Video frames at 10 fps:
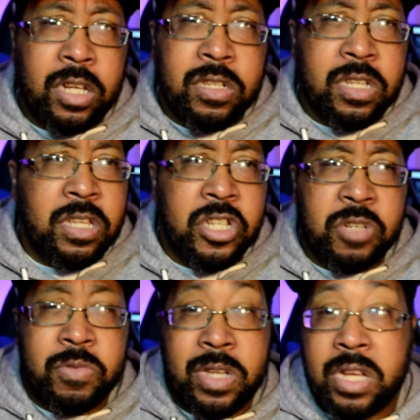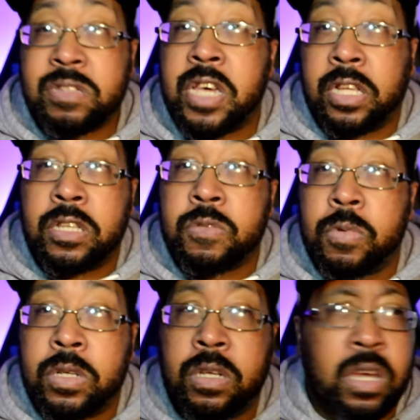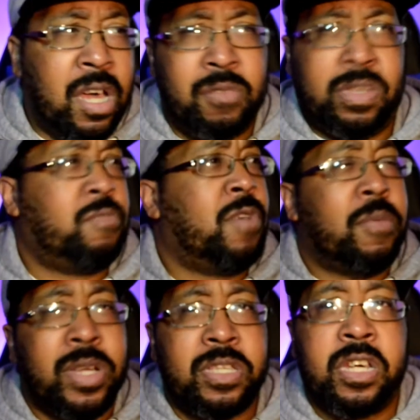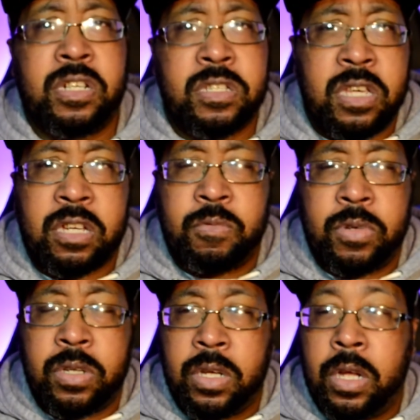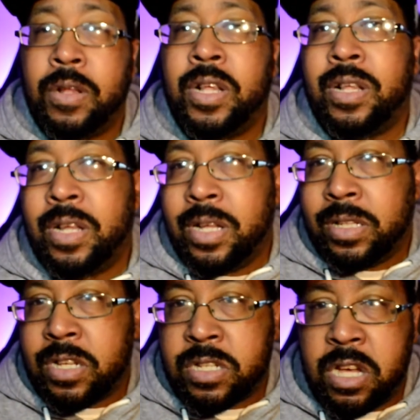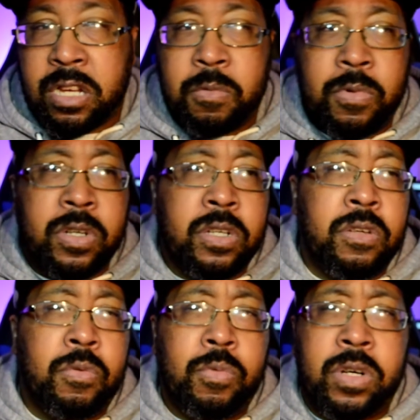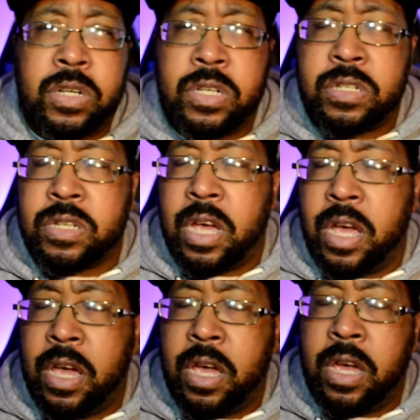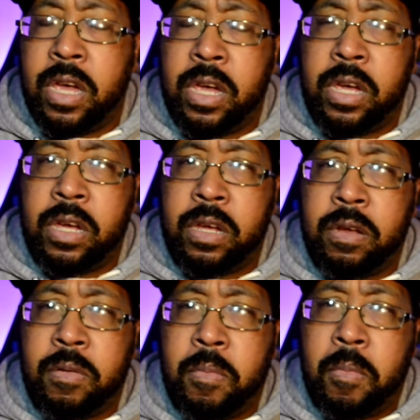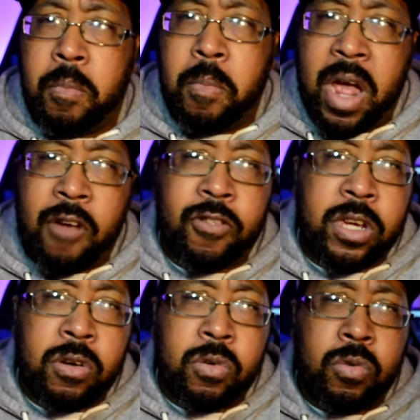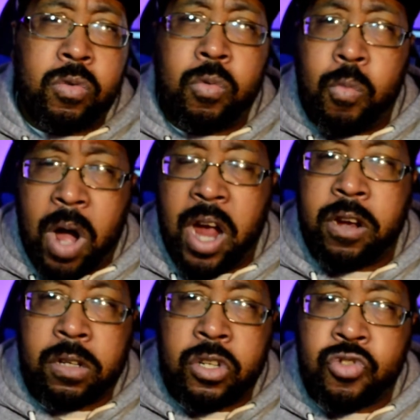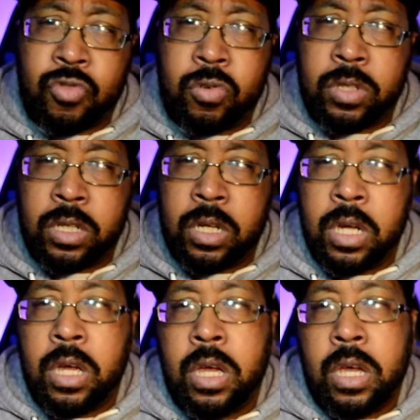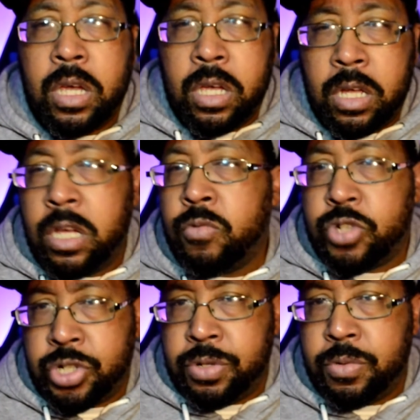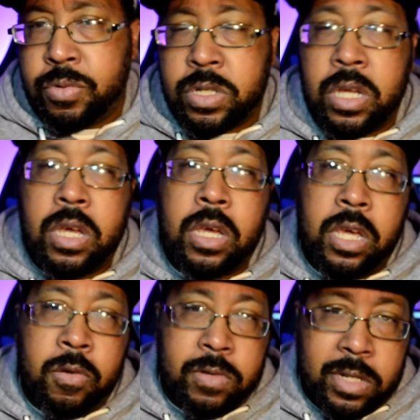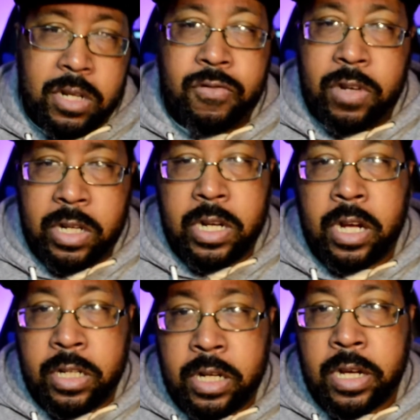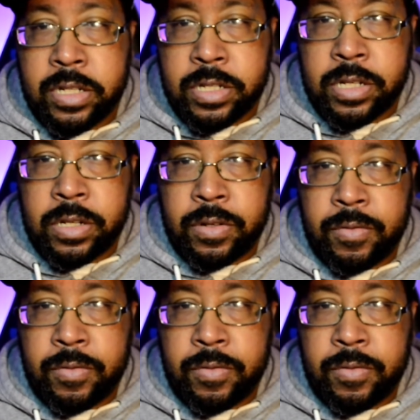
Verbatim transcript: And then she was like, take this one. I was like, why am I taking a second one? The second one was a Mario wired controller. It was used. It was literally 99 cents.